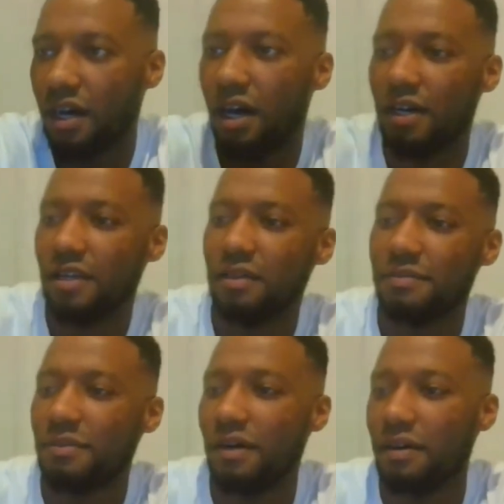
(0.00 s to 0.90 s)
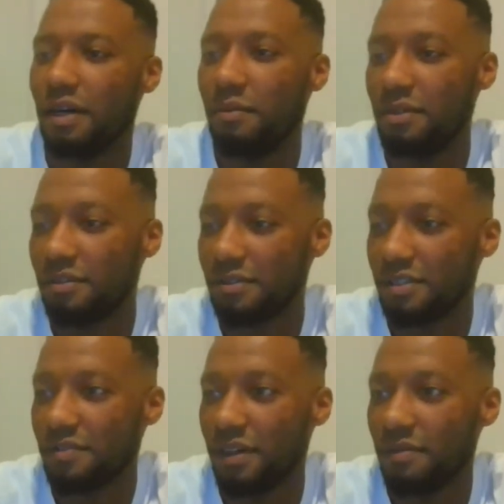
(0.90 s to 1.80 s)
Oh, look, bro, I'm coming off
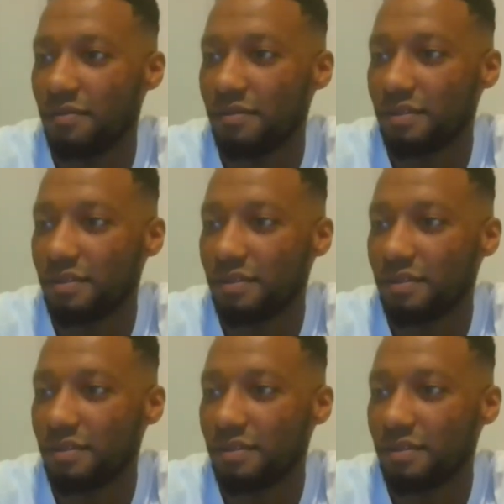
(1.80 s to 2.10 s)
this, fam.